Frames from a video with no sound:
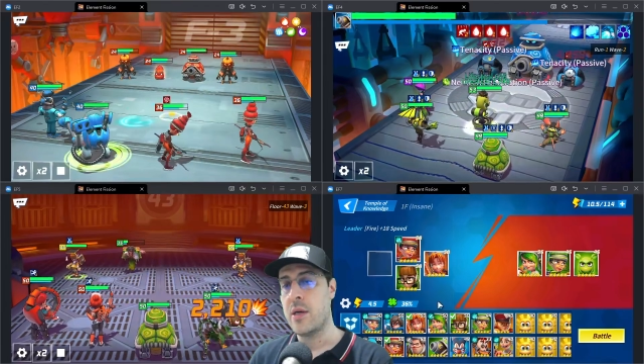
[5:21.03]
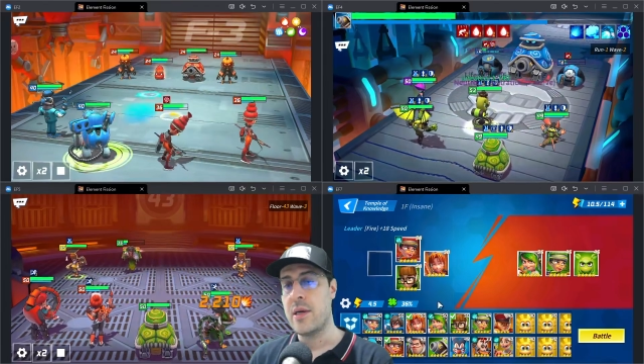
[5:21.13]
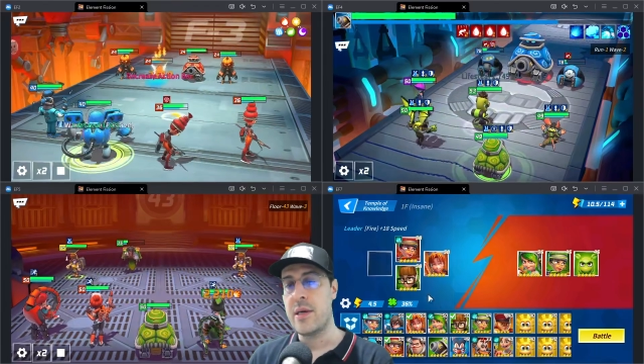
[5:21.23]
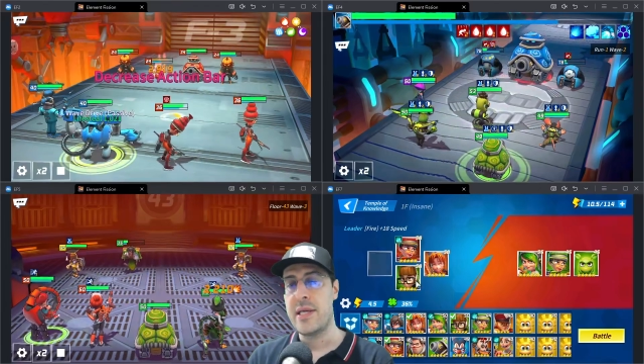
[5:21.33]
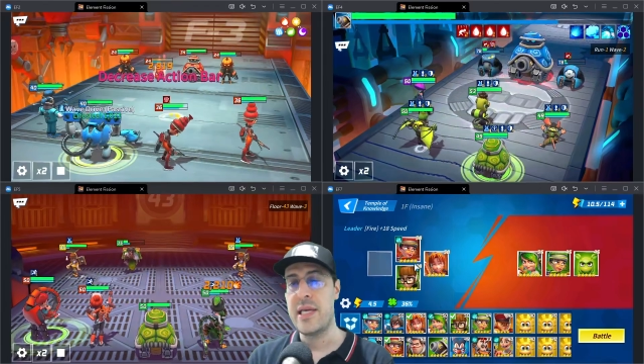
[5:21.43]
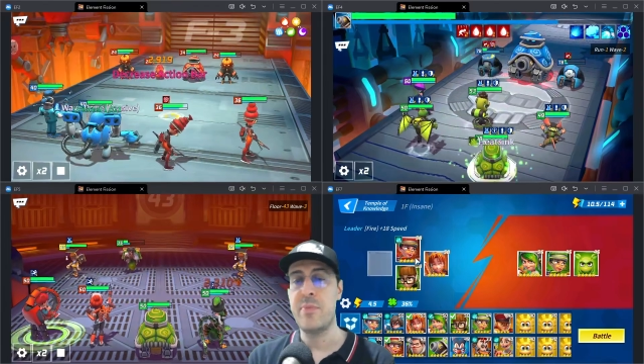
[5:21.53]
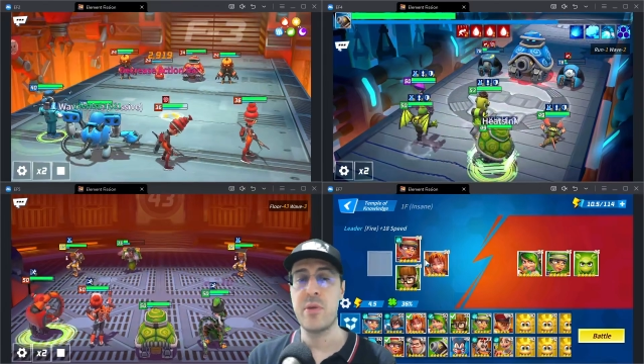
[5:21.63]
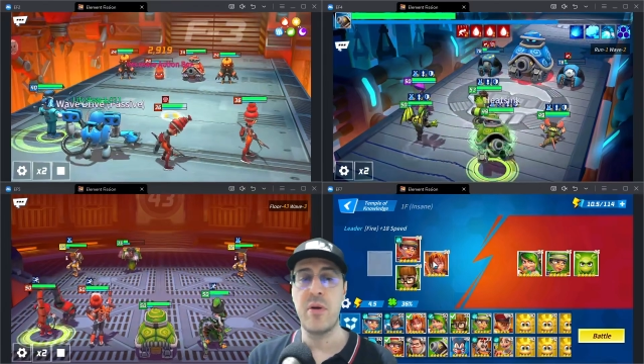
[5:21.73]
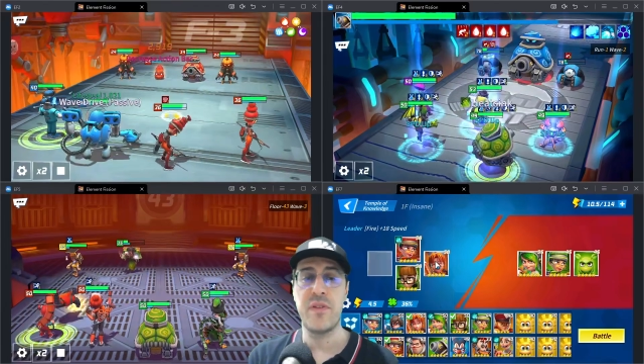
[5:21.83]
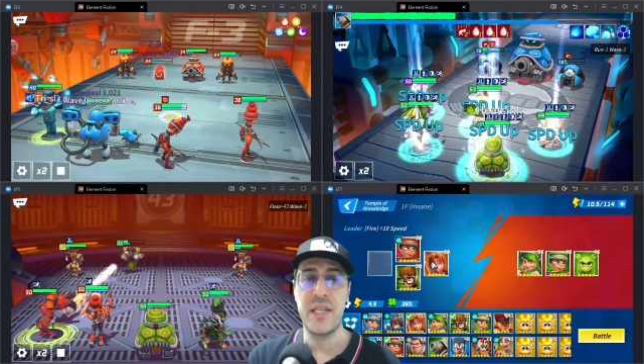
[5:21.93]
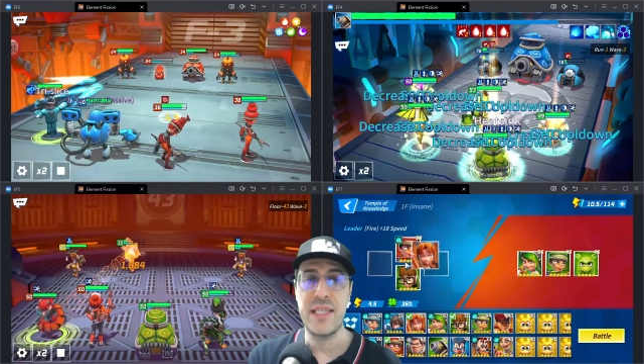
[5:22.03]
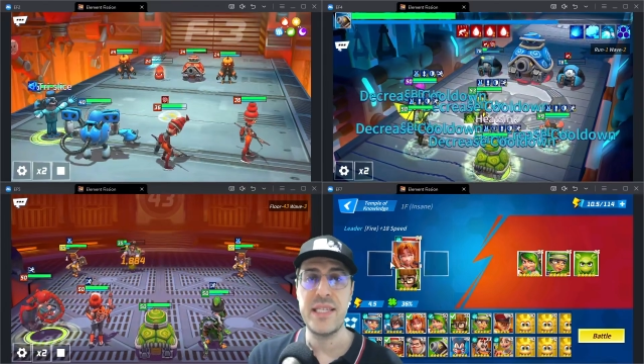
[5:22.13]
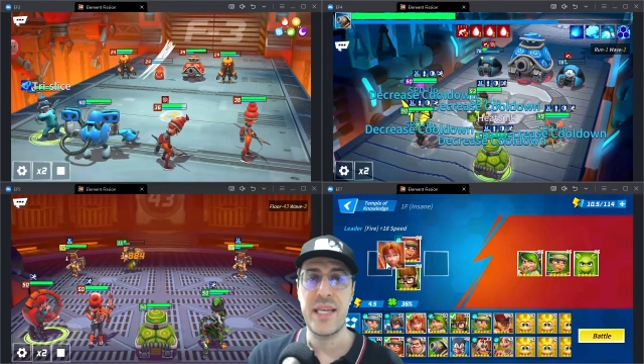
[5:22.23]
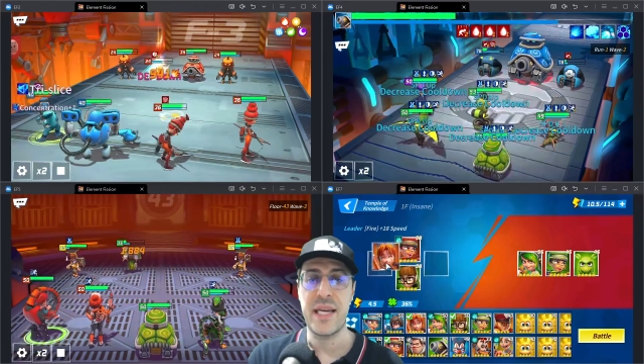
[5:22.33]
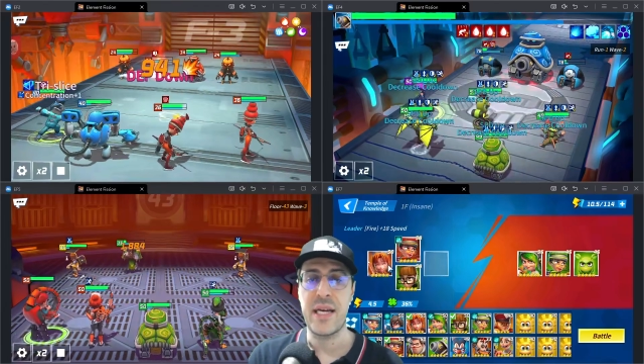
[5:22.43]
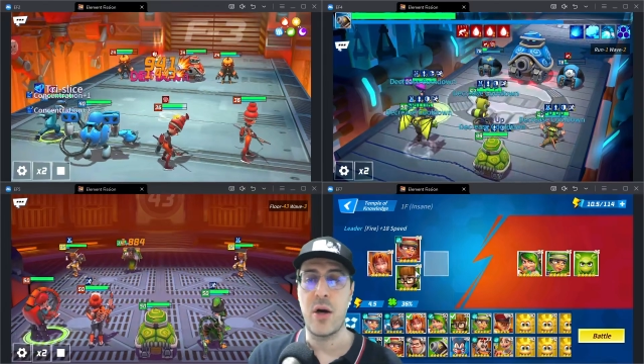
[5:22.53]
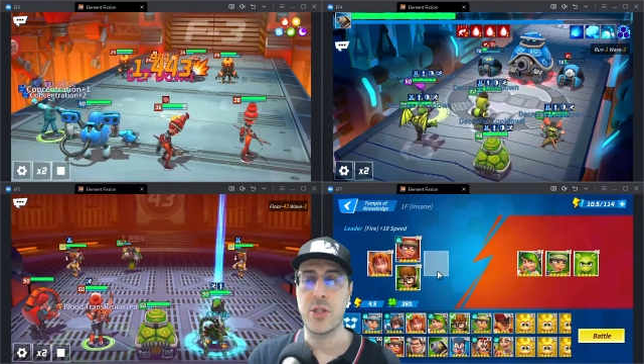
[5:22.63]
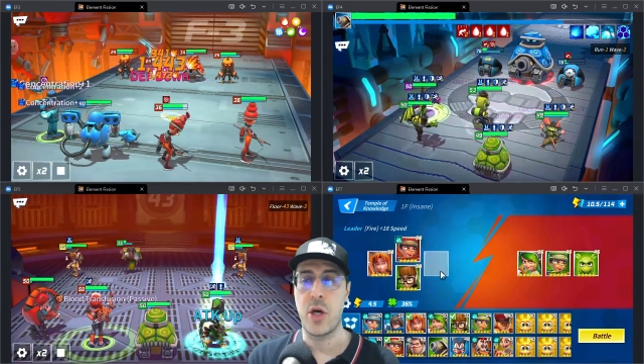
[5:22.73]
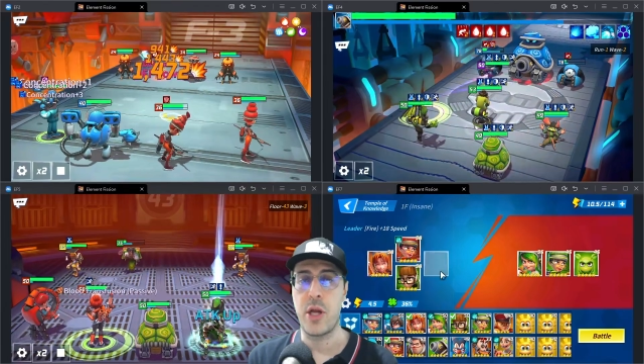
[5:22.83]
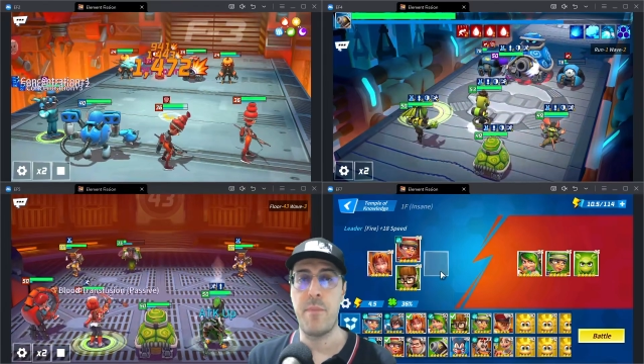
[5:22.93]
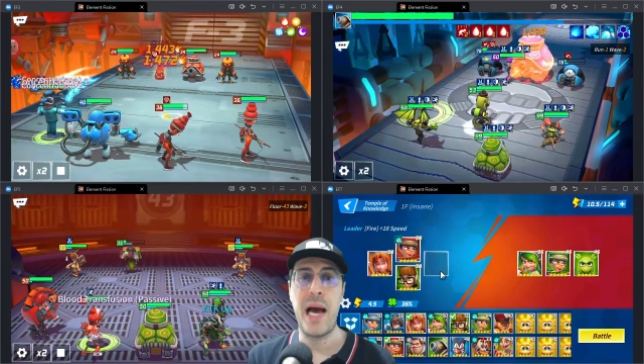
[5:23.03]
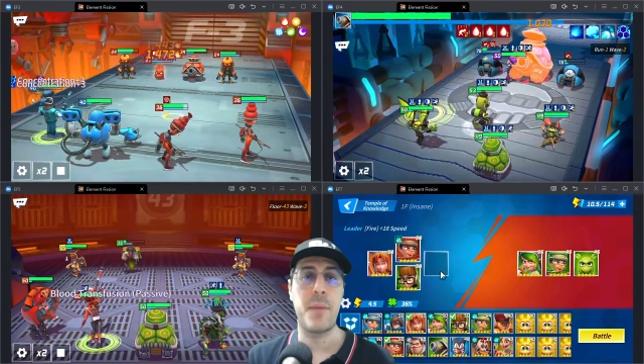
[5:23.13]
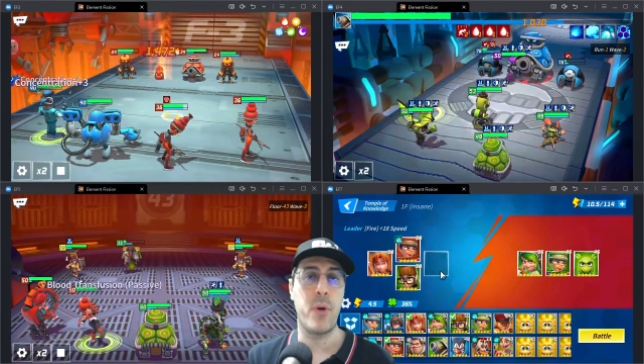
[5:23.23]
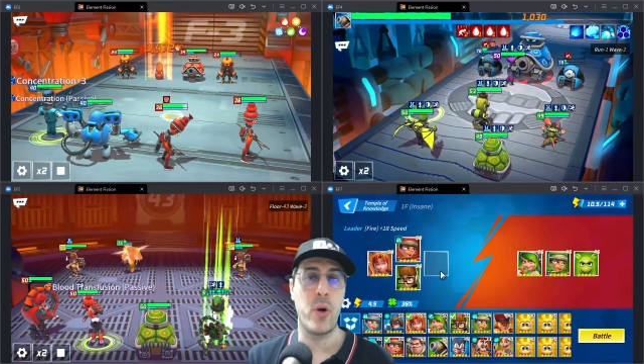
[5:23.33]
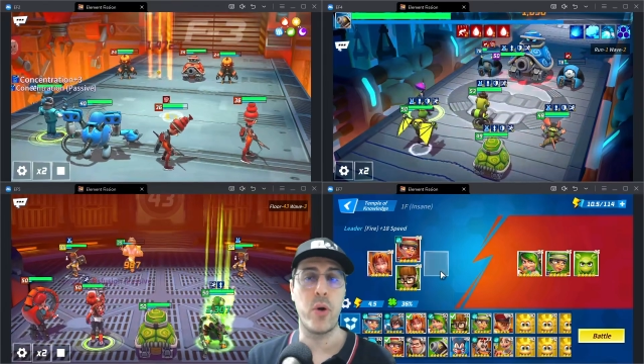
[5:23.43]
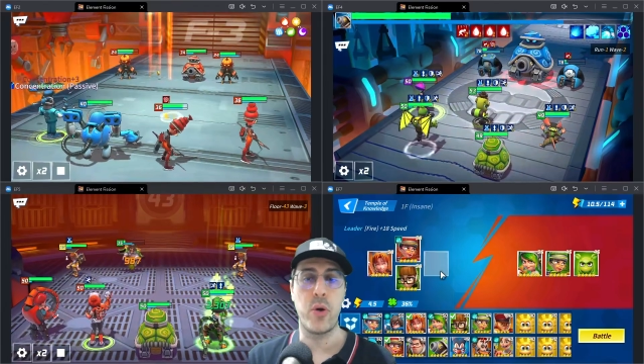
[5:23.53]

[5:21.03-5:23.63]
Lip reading: keep some of the decent accounts on the back burner.